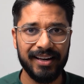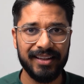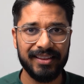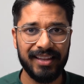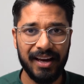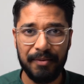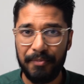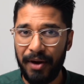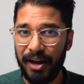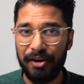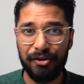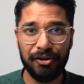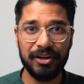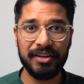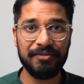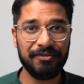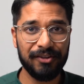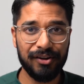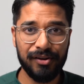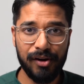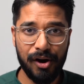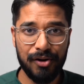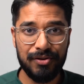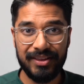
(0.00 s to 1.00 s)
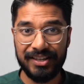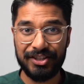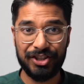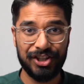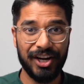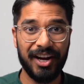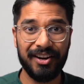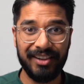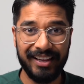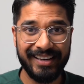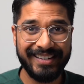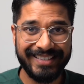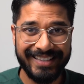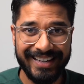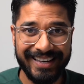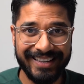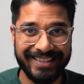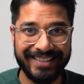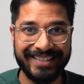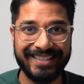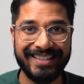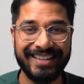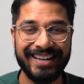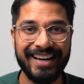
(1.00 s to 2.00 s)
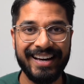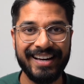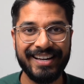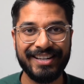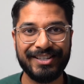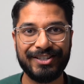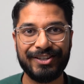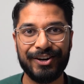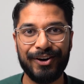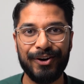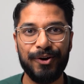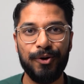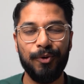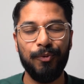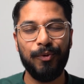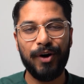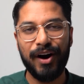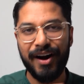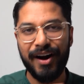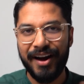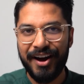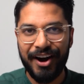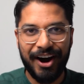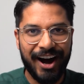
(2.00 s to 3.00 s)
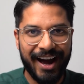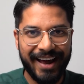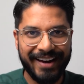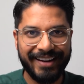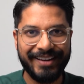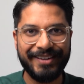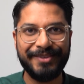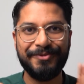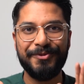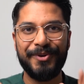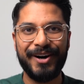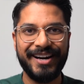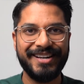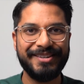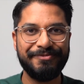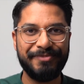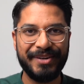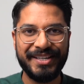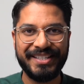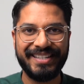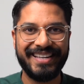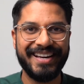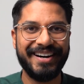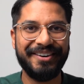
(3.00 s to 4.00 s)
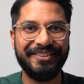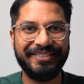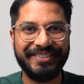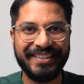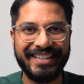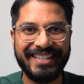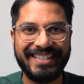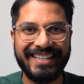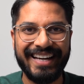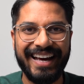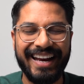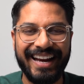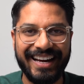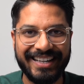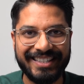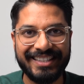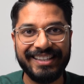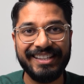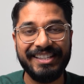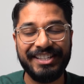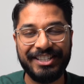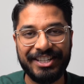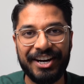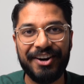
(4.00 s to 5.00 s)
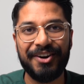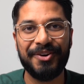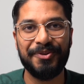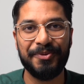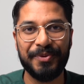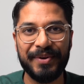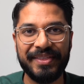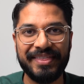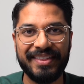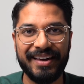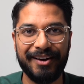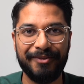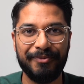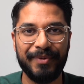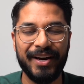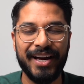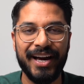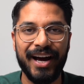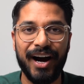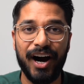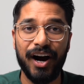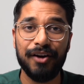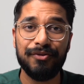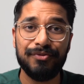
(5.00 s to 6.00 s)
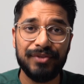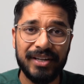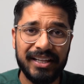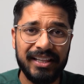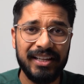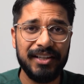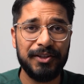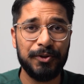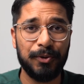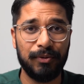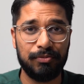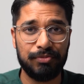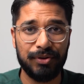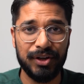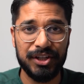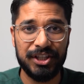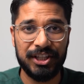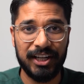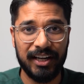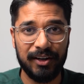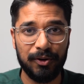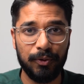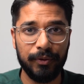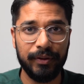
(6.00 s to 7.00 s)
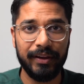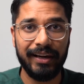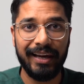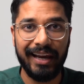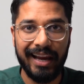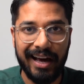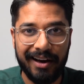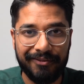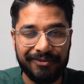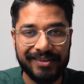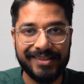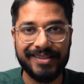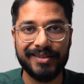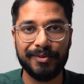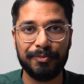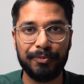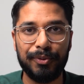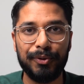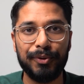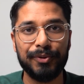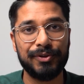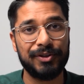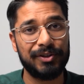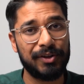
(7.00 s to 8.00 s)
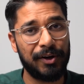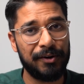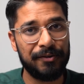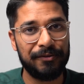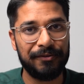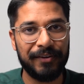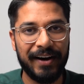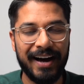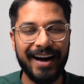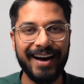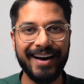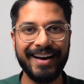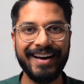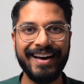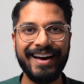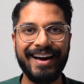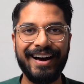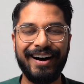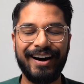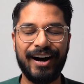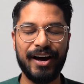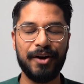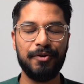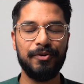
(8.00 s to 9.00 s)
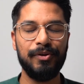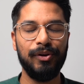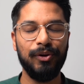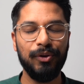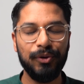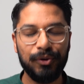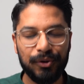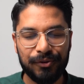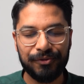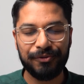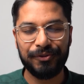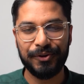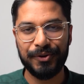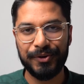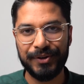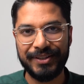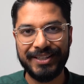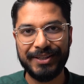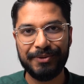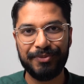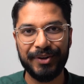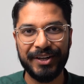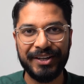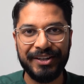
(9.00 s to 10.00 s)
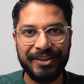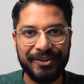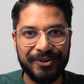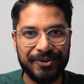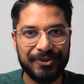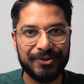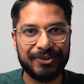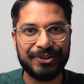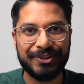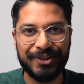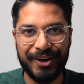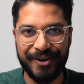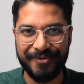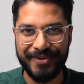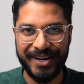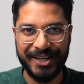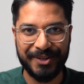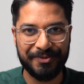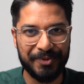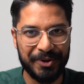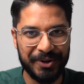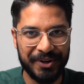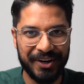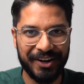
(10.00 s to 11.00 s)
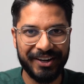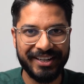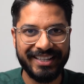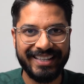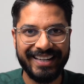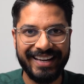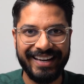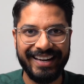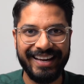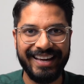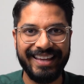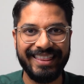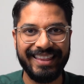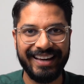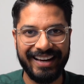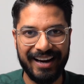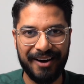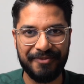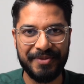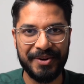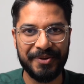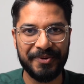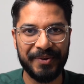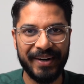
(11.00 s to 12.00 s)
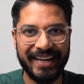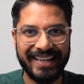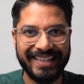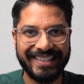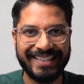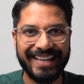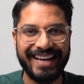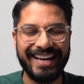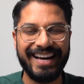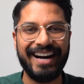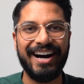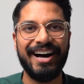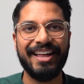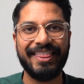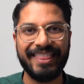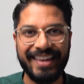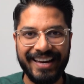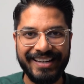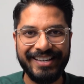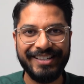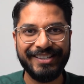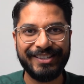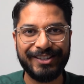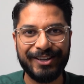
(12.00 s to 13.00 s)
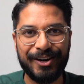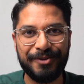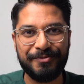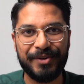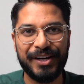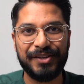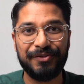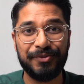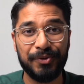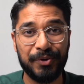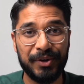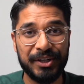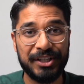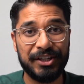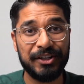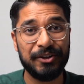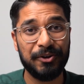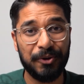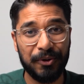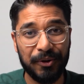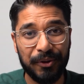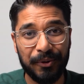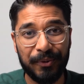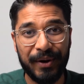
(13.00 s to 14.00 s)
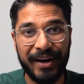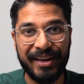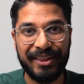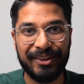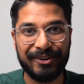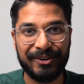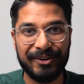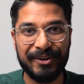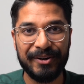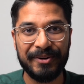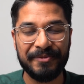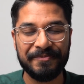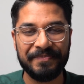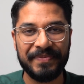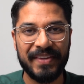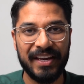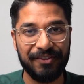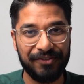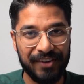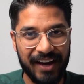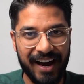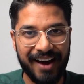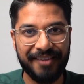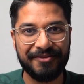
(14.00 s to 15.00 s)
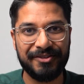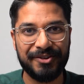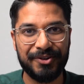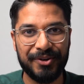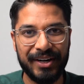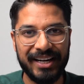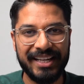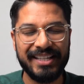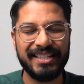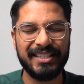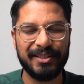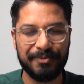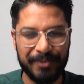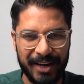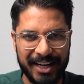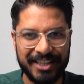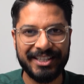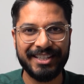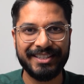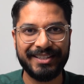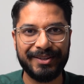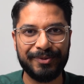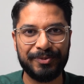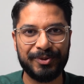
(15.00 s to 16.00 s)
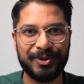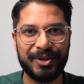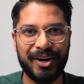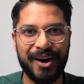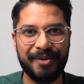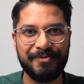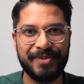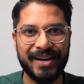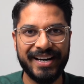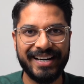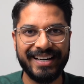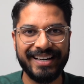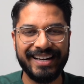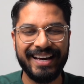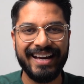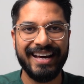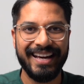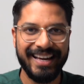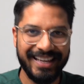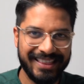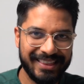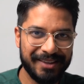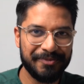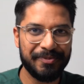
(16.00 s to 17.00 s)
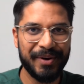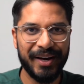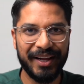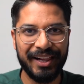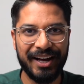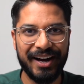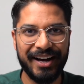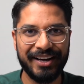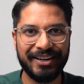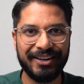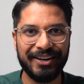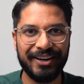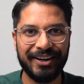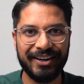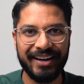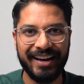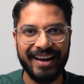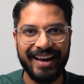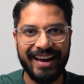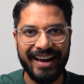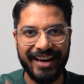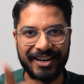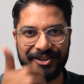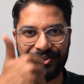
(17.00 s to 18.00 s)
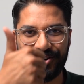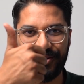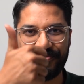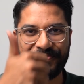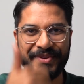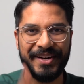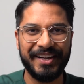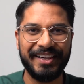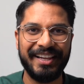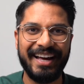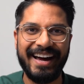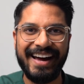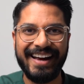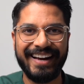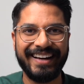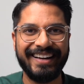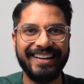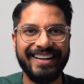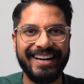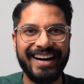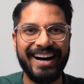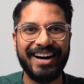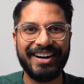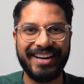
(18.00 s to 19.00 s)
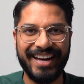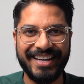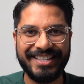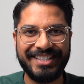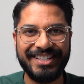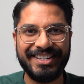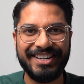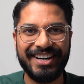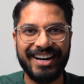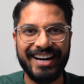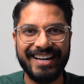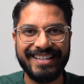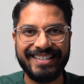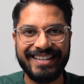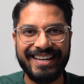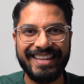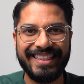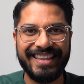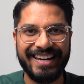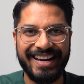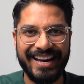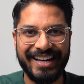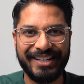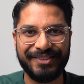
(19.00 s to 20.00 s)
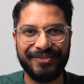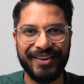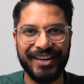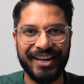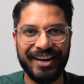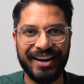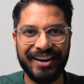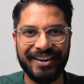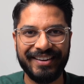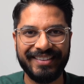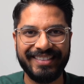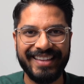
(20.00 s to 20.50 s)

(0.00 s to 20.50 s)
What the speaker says: They may not even know this channel exists. So why hide it? Why be selfish and actually share it with them? I really do appreciate all the love and support so far. I look forward to bringing you so much more content in the coming weeks. I thank you so much for watching all the way through. If you haven't already, smash that subscribe button, hit the bell icon, and drop me a like. I'll catch you guys in the next video.